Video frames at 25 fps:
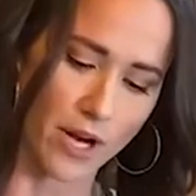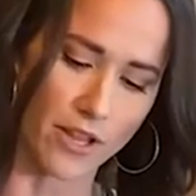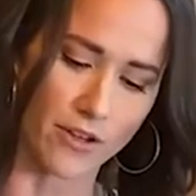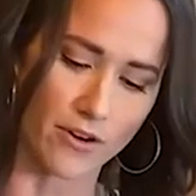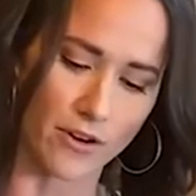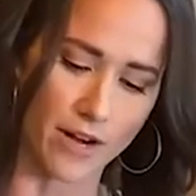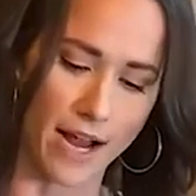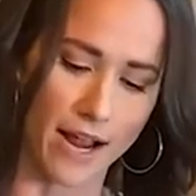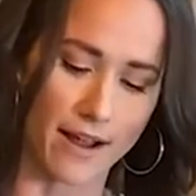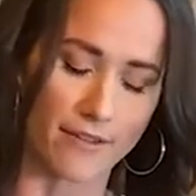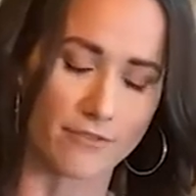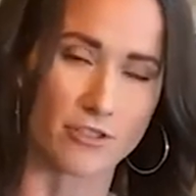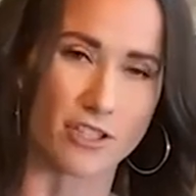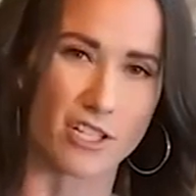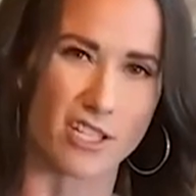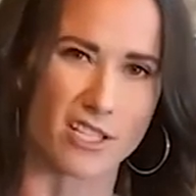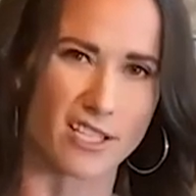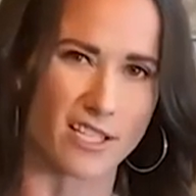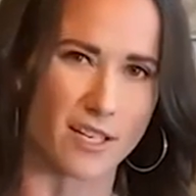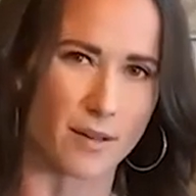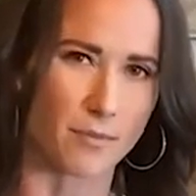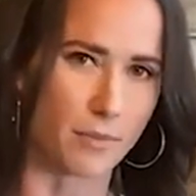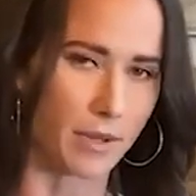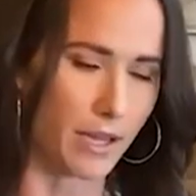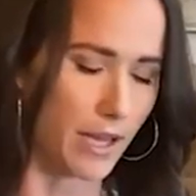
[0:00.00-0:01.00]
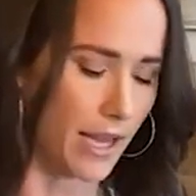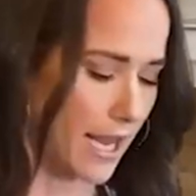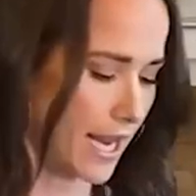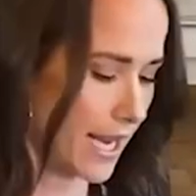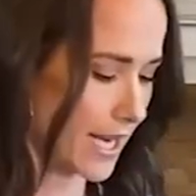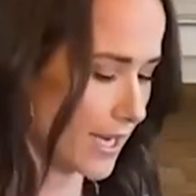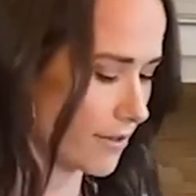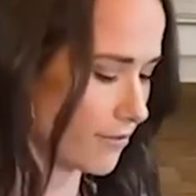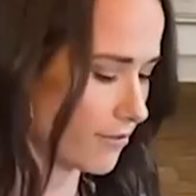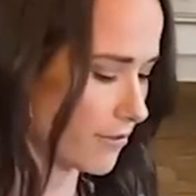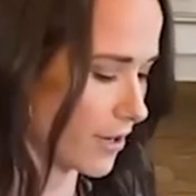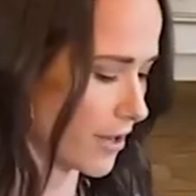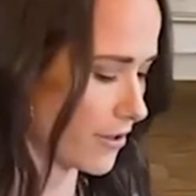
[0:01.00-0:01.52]
would rather have just a
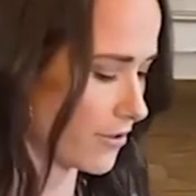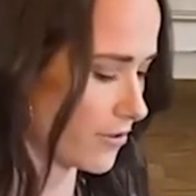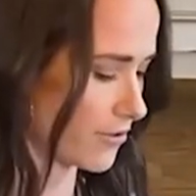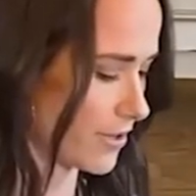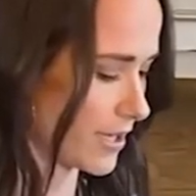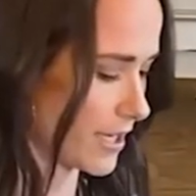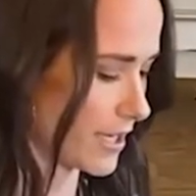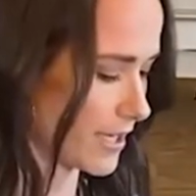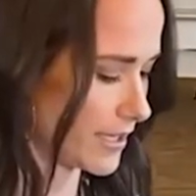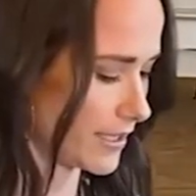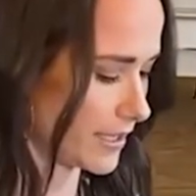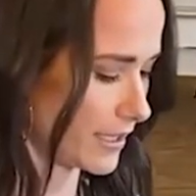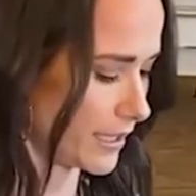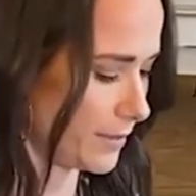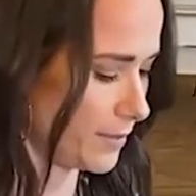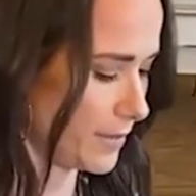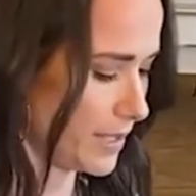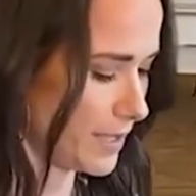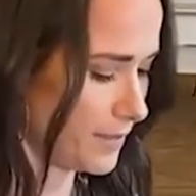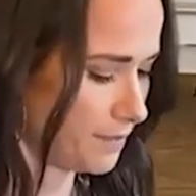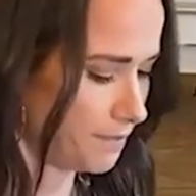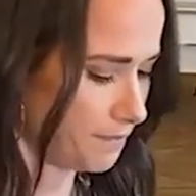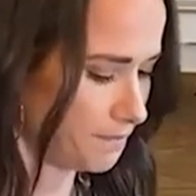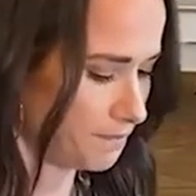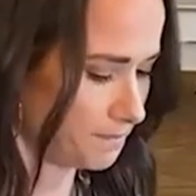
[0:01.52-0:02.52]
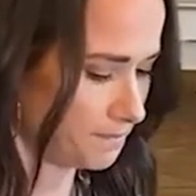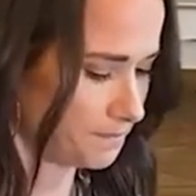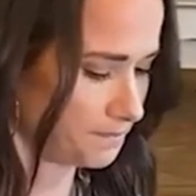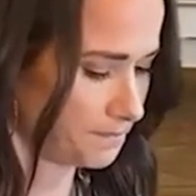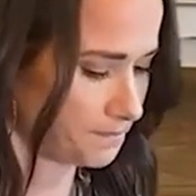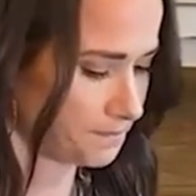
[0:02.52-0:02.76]
plain rather than a lemon.